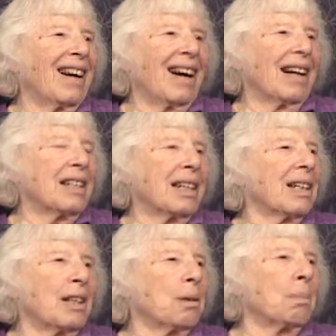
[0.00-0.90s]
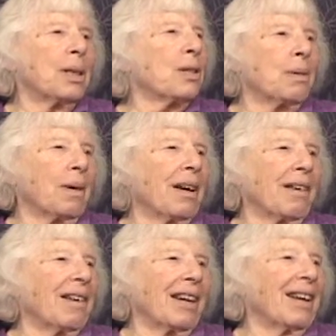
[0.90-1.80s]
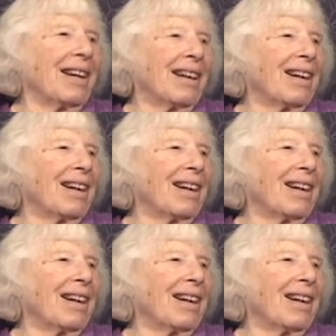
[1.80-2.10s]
I did an obituary